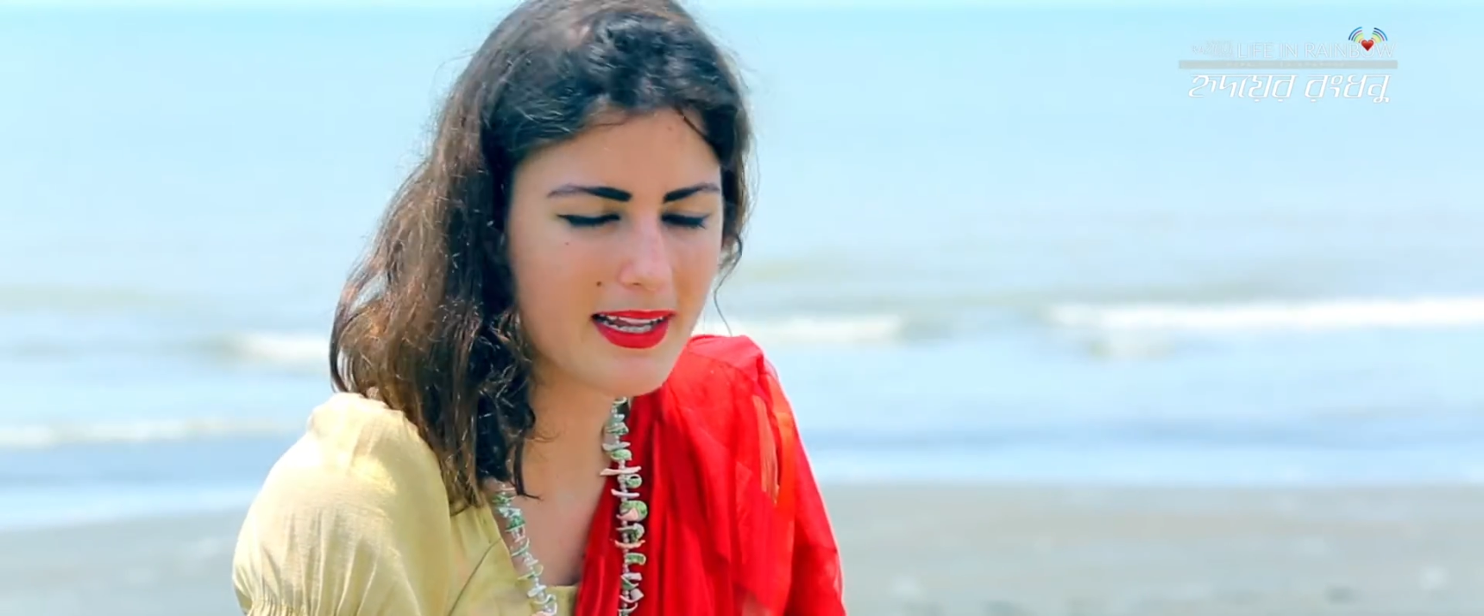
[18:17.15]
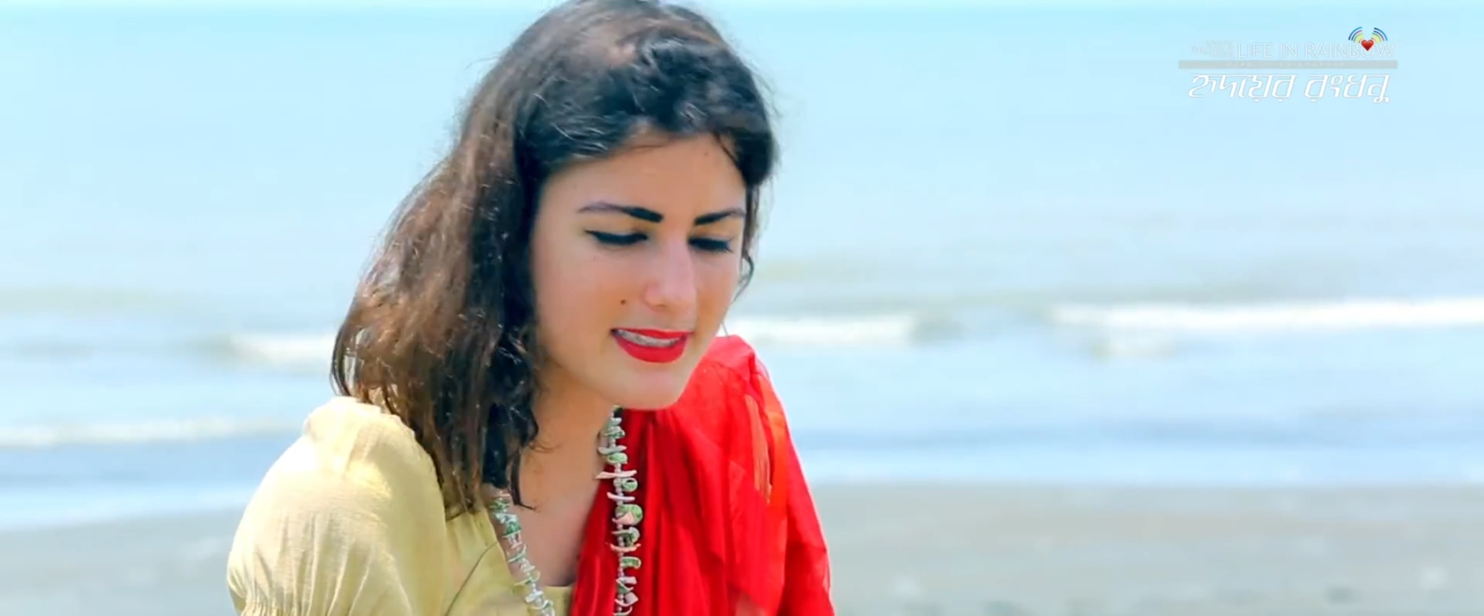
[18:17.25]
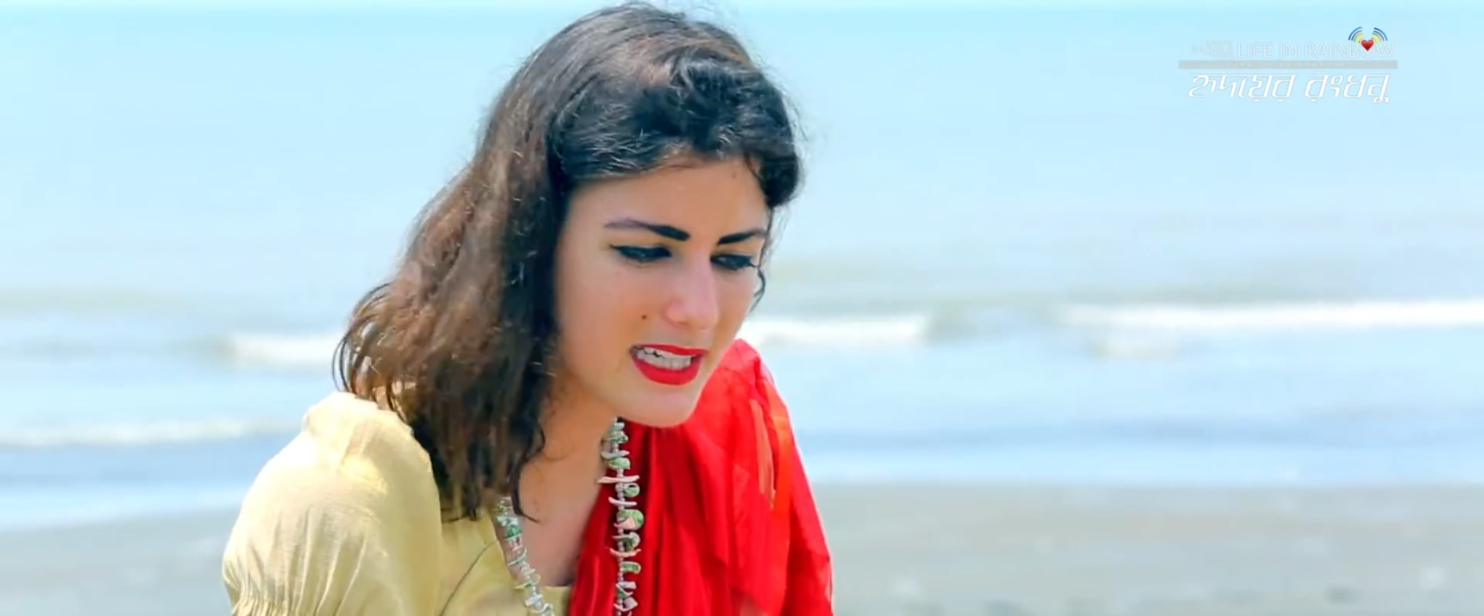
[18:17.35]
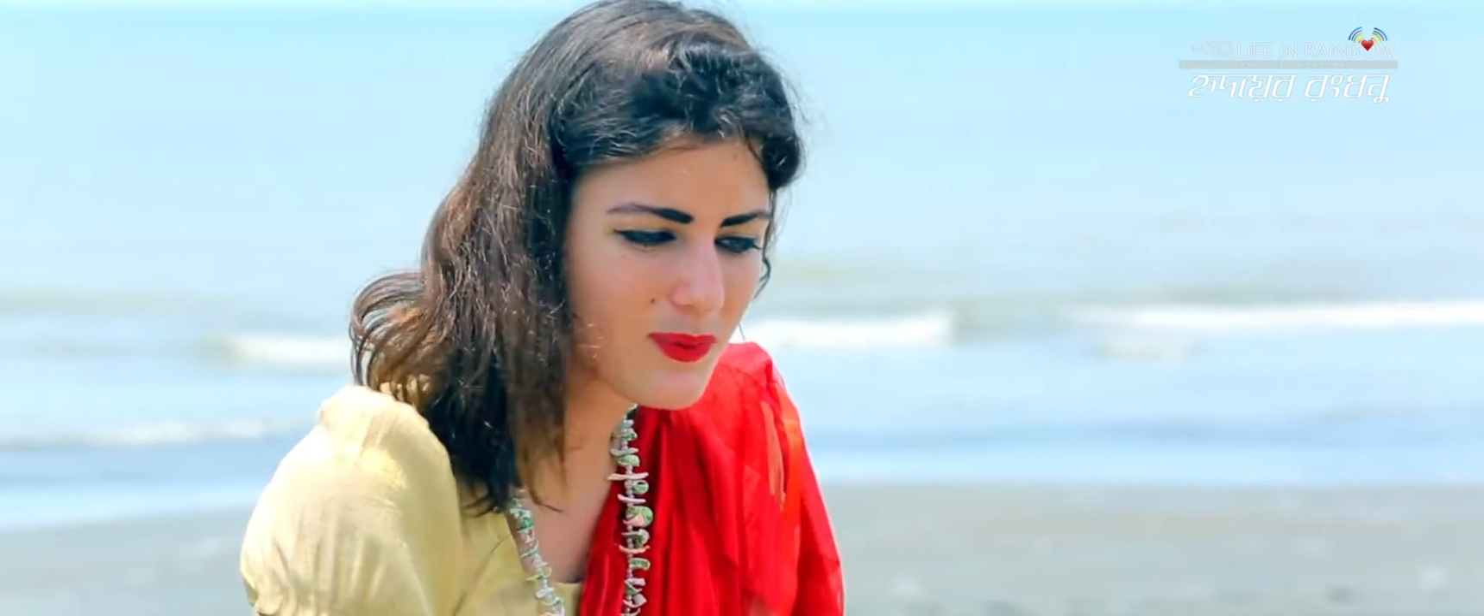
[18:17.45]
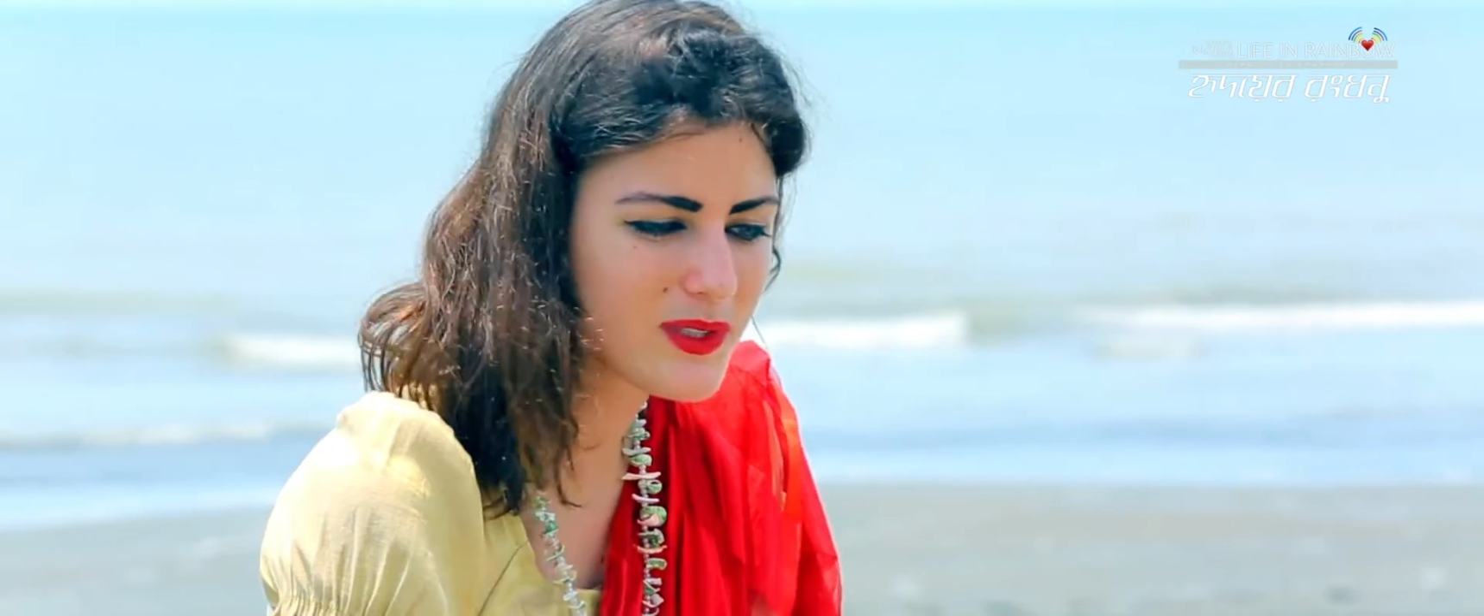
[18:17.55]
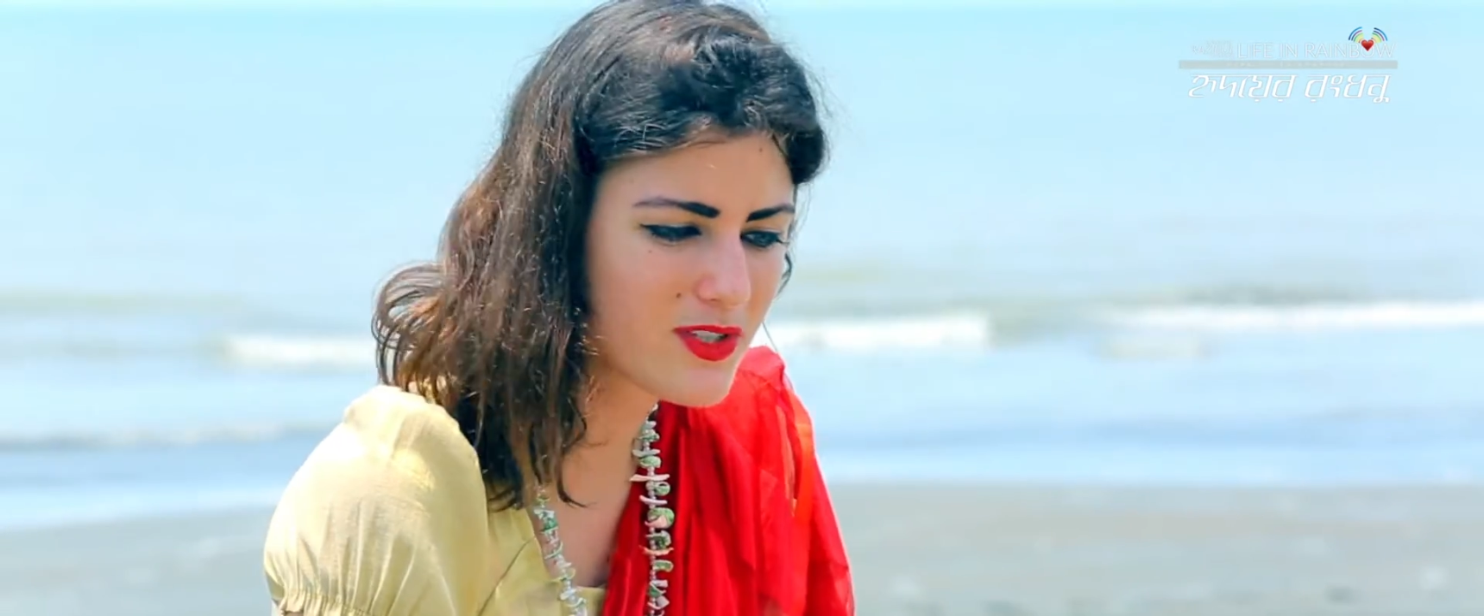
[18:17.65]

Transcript: And that's what